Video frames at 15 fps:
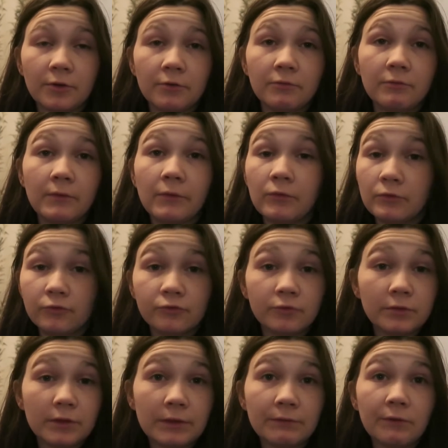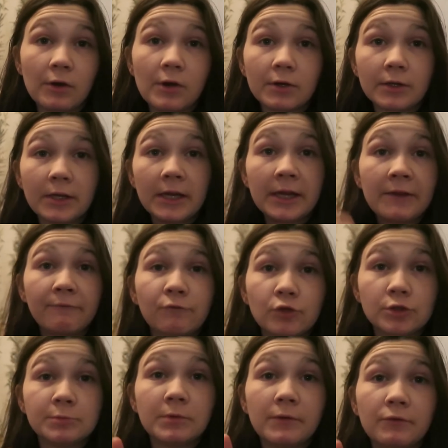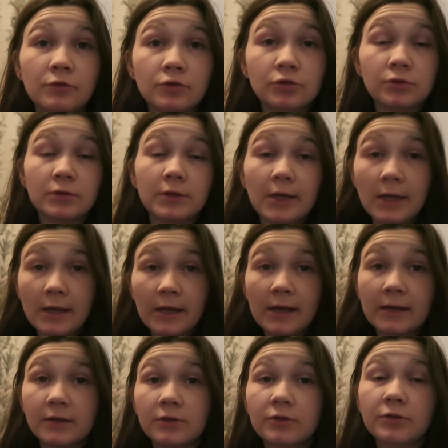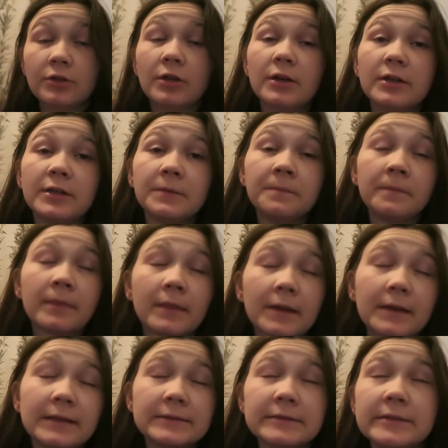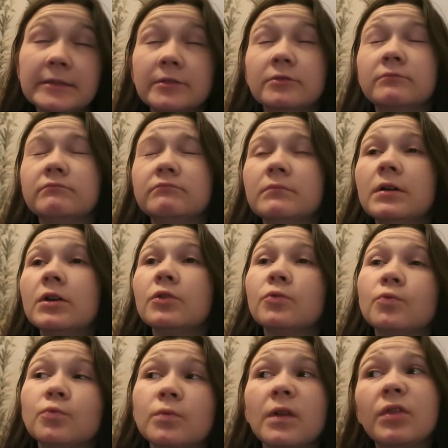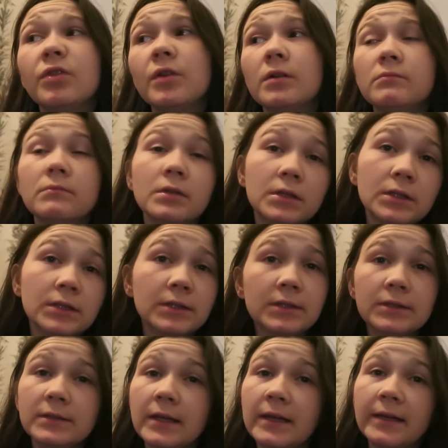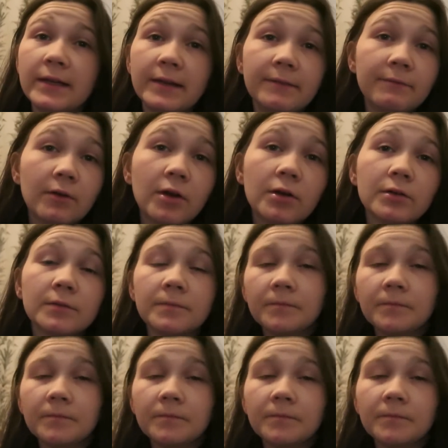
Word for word: if you enjoy this vlog, hit thumbs up if you enjoy it and good night. I'll see you tomorrow with another daily vlog.